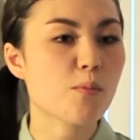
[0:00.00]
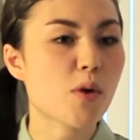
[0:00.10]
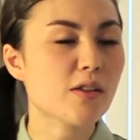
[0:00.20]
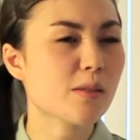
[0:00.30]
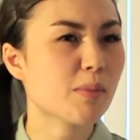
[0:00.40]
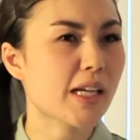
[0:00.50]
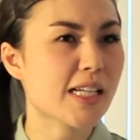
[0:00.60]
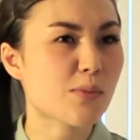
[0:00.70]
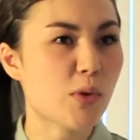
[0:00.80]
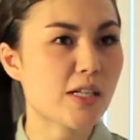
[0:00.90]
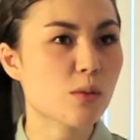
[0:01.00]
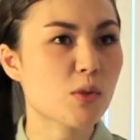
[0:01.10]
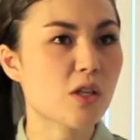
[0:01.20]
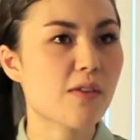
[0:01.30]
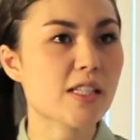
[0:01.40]
possibly in spring summer
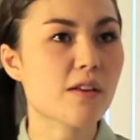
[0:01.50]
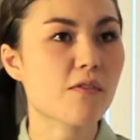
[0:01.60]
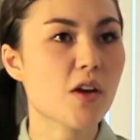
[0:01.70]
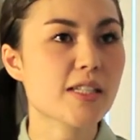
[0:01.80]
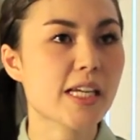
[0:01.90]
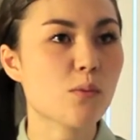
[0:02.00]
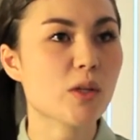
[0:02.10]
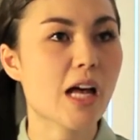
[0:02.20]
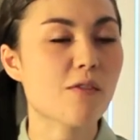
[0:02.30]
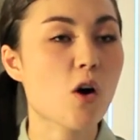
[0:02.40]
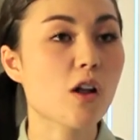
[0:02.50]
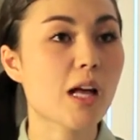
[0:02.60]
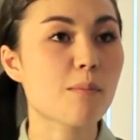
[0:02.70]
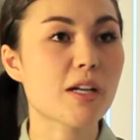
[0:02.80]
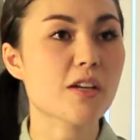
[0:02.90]
2013 we'll have all
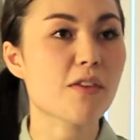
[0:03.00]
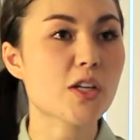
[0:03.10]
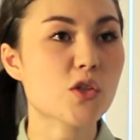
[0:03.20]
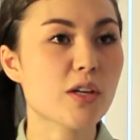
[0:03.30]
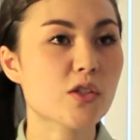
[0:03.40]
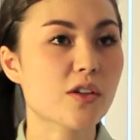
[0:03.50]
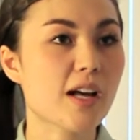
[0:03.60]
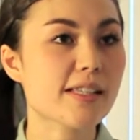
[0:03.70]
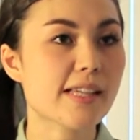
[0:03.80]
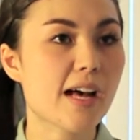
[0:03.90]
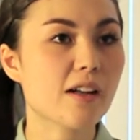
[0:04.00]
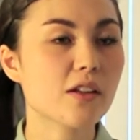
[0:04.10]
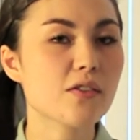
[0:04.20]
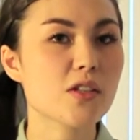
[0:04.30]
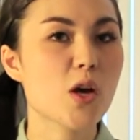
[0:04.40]
our manufacturing done
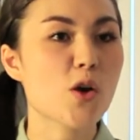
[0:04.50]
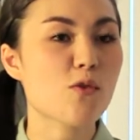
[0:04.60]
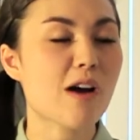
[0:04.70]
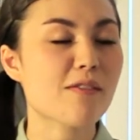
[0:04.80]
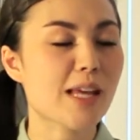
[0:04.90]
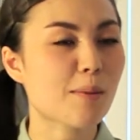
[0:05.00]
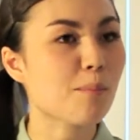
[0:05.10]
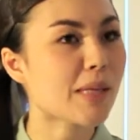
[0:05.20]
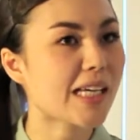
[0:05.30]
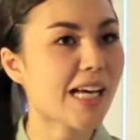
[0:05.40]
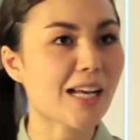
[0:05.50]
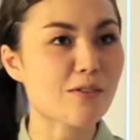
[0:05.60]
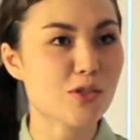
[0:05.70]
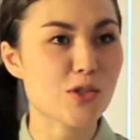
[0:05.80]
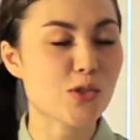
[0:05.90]
ourselves rather than me kind
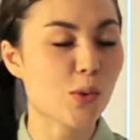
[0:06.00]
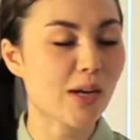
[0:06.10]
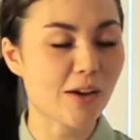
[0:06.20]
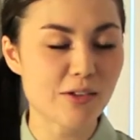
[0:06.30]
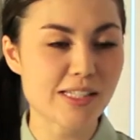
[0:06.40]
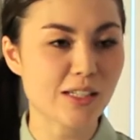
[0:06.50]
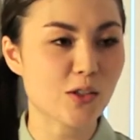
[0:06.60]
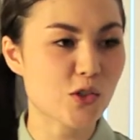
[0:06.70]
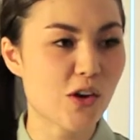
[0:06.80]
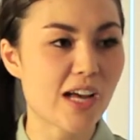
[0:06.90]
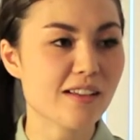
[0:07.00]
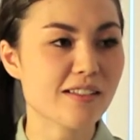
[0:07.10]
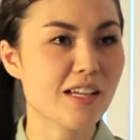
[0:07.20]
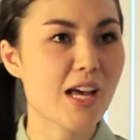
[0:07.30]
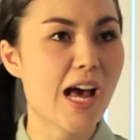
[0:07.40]
of just sewing every single
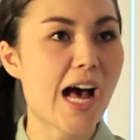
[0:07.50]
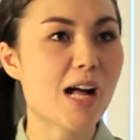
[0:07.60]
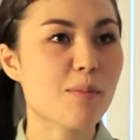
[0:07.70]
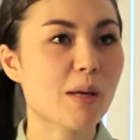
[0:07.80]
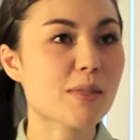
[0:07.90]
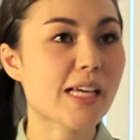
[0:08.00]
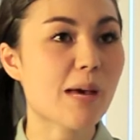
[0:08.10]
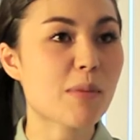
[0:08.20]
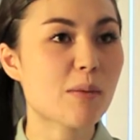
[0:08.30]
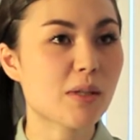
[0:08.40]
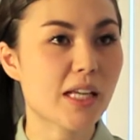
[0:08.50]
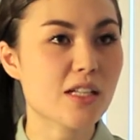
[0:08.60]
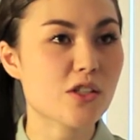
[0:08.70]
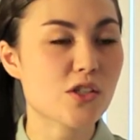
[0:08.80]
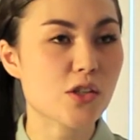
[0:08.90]
dress. I'll be able to get people in
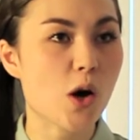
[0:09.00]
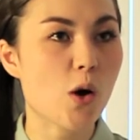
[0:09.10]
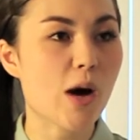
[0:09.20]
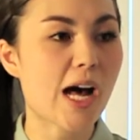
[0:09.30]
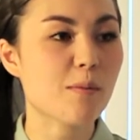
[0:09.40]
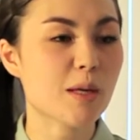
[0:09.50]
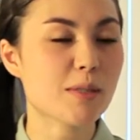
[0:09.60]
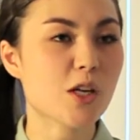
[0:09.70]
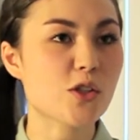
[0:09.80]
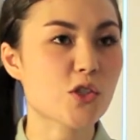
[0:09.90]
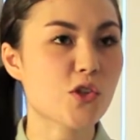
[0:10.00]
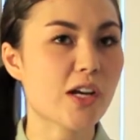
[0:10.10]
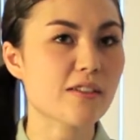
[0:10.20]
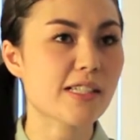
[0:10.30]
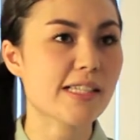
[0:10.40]
to sew, I'll be able to concentrate
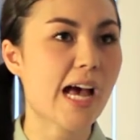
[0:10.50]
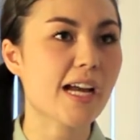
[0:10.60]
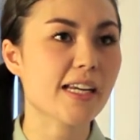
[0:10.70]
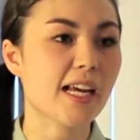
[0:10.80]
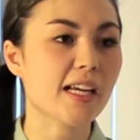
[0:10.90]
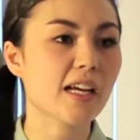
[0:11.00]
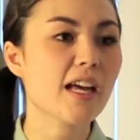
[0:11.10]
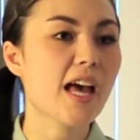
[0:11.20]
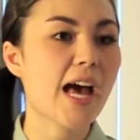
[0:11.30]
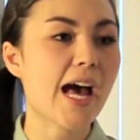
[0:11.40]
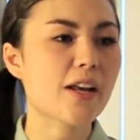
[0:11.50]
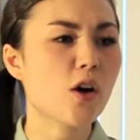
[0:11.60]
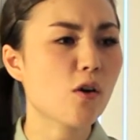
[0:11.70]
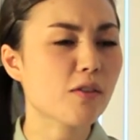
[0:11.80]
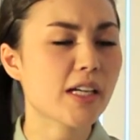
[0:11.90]
on designing, and
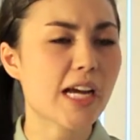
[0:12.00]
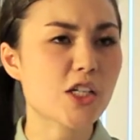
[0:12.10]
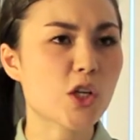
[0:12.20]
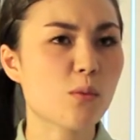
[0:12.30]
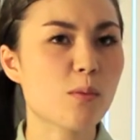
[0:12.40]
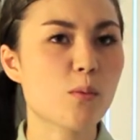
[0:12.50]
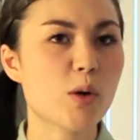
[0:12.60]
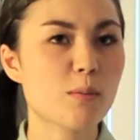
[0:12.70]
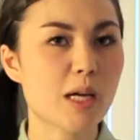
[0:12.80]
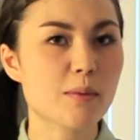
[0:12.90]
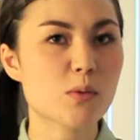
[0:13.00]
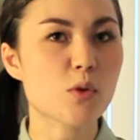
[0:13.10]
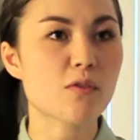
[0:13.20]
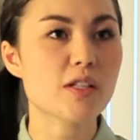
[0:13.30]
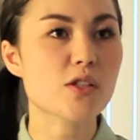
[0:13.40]
hopefully next year we'll be able to
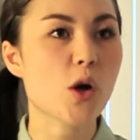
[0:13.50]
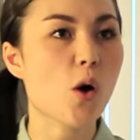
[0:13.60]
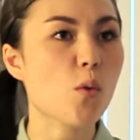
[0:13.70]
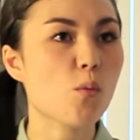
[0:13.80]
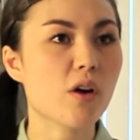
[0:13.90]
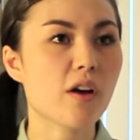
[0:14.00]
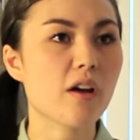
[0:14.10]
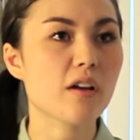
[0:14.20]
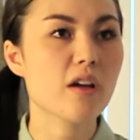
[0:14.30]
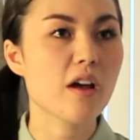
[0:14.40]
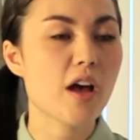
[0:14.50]
move into homeware,